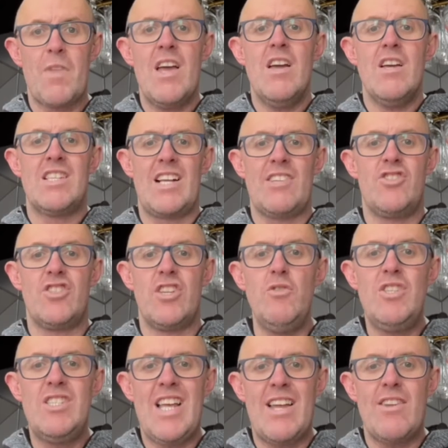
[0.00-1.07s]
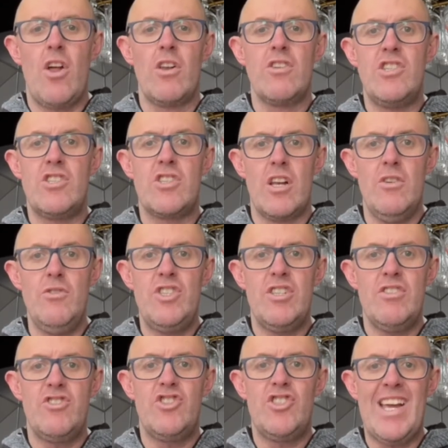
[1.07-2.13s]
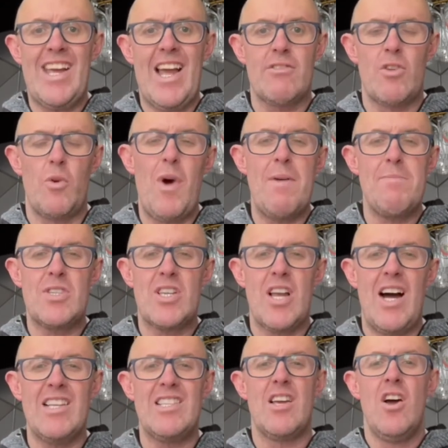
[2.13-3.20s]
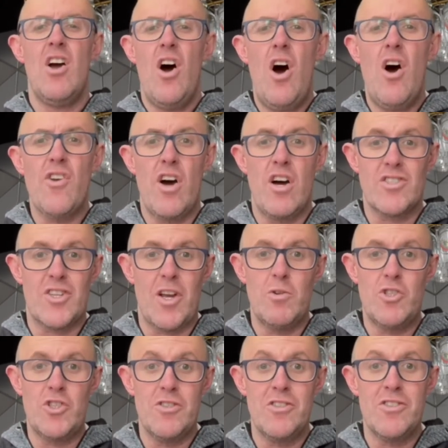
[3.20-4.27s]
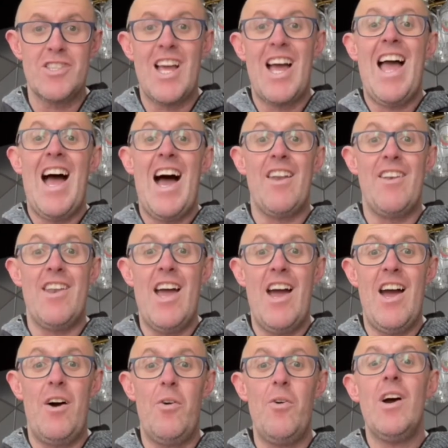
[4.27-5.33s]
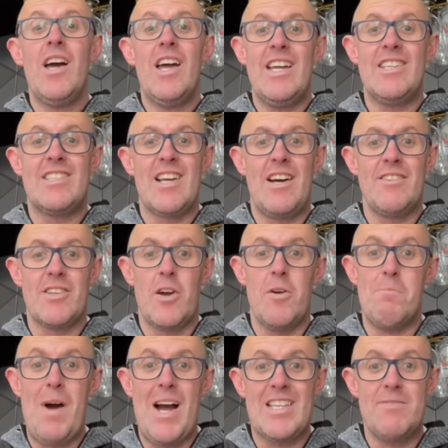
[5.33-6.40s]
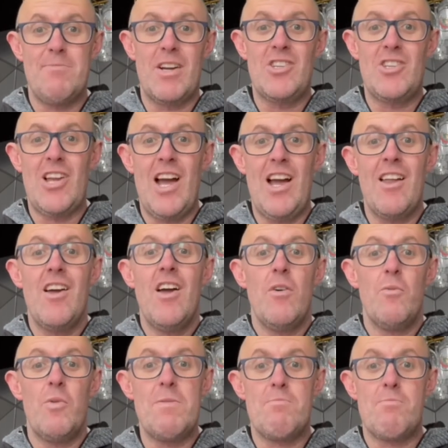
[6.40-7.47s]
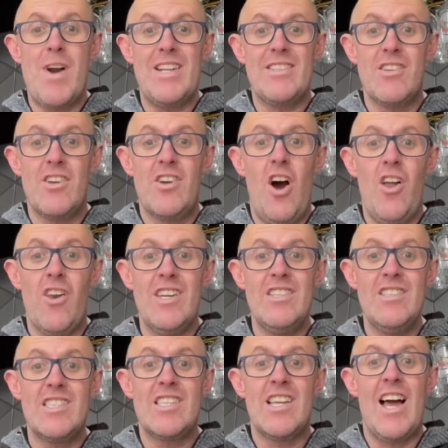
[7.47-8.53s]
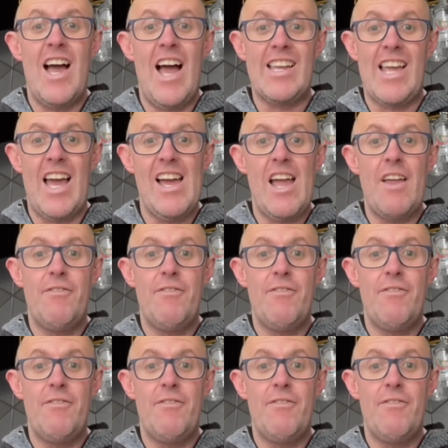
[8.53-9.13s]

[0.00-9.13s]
So that's Zeus Technology Solutions. Check out the website on our socials. And now it's time to go back to my chat with Brendan Collins, aka